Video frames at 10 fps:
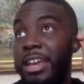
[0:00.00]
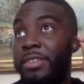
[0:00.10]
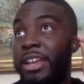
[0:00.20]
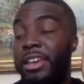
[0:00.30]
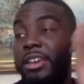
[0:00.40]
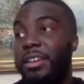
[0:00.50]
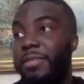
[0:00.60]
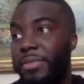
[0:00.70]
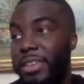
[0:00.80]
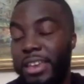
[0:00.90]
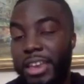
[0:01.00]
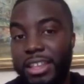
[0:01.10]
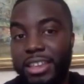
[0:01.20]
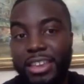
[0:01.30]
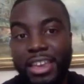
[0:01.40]
like an
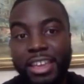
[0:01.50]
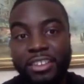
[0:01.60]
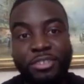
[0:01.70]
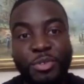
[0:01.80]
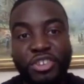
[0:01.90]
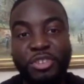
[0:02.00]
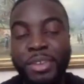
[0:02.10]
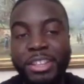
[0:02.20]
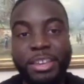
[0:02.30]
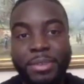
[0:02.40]
engaged small community, man.